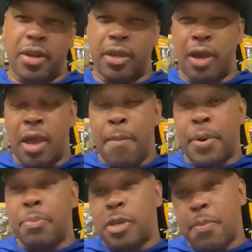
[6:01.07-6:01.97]
it, but
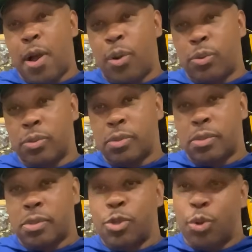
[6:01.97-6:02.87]
I'm talking about,
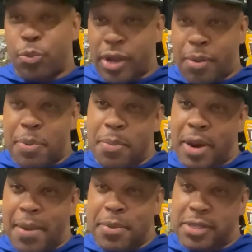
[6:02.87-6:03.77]
you know, the regular people
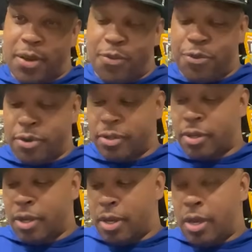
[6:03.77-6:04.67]
like myself.
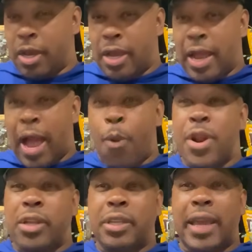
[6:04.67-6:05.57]
I went
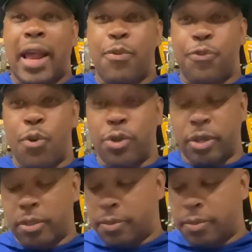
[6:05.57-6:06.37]
out to California